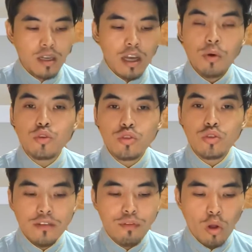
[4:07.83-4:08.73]
Lhabab
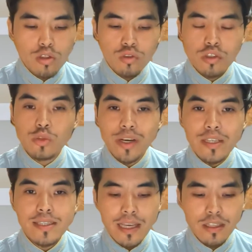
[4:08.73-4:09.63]
Duechen falls on the
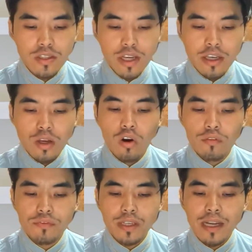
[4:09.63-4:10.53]
22nd day
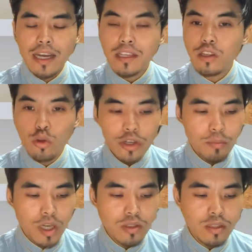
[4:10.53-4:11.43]
of the 9th
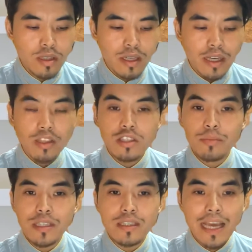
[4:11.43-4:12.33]
lunar month in the
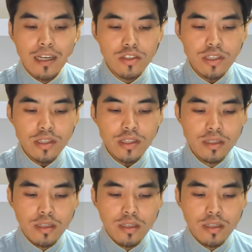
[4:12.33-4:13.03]
Tibetan calendar.